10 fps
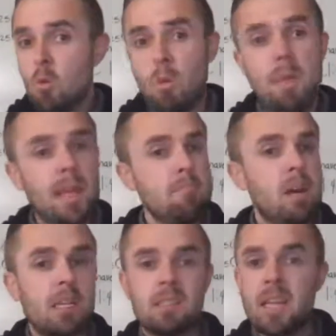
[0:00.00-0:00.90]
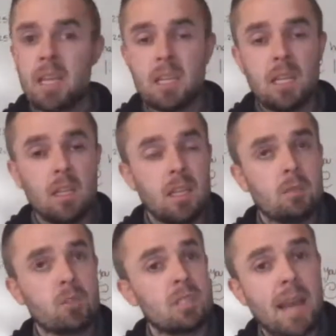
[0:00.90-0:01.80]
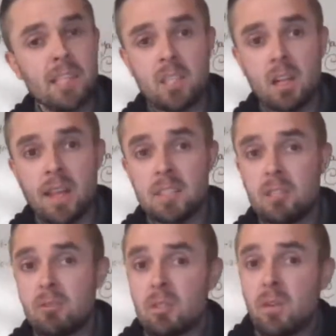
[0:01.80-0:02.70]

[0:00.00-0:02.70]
We're making money daily. We're smashing on that too.